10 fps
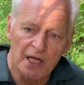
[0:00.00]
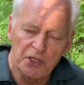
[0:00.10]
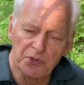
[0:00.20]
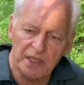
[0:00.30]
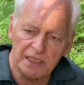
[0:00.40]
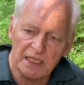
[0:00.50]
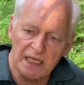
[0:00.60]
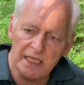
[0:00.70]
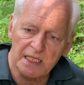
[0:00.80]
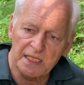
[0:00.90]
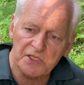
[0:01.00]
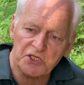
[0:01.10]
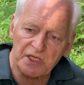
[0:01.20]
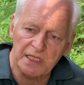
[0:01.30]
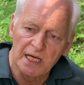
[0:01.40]
you can clearly
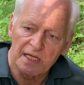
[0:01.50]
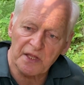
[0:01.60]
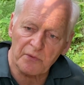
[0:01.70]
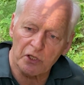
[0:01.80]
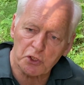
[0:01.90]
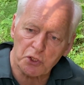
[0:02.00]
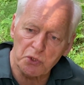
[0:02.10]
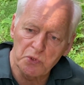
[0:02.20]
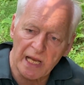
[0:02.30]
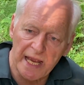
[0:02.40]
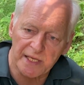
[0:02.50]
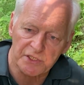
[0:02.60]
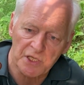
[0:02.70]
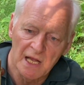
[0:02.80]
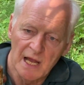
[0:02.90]
see there are two layers.